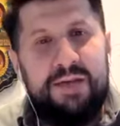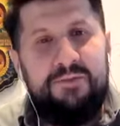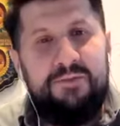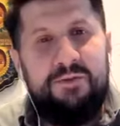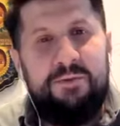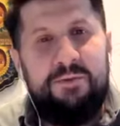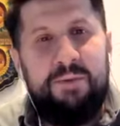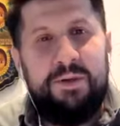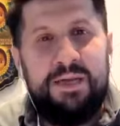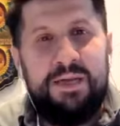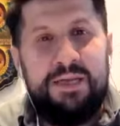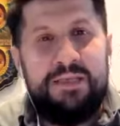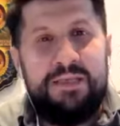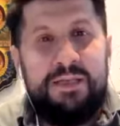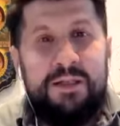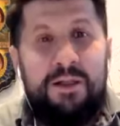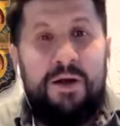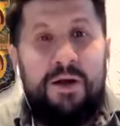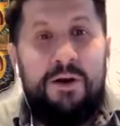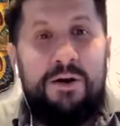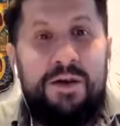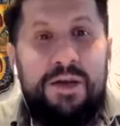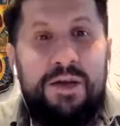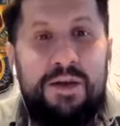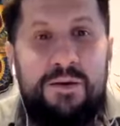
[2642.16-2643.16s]
everybody is
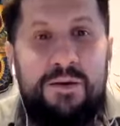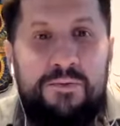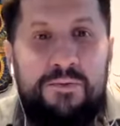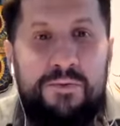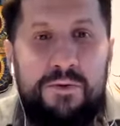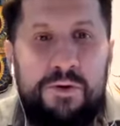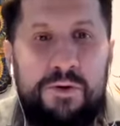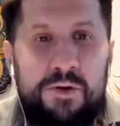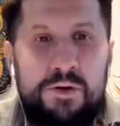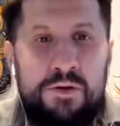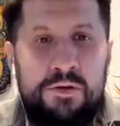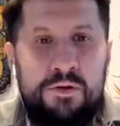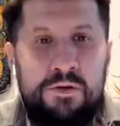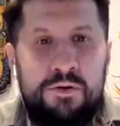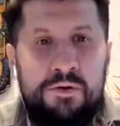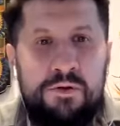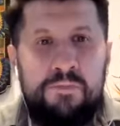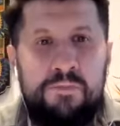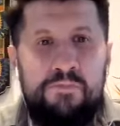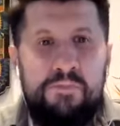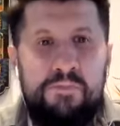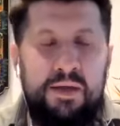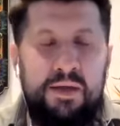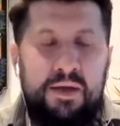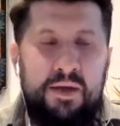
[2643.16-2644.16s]
longing for
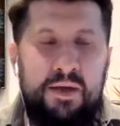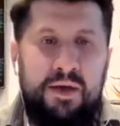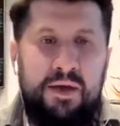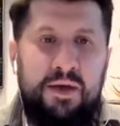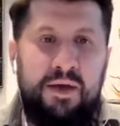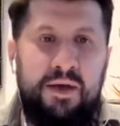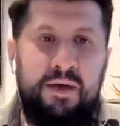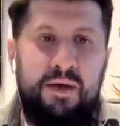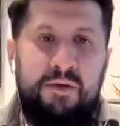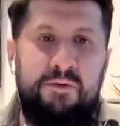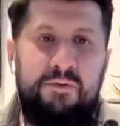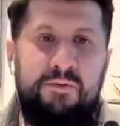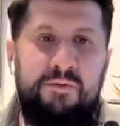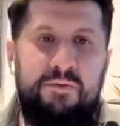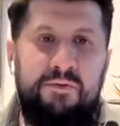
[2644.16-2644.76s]
to have.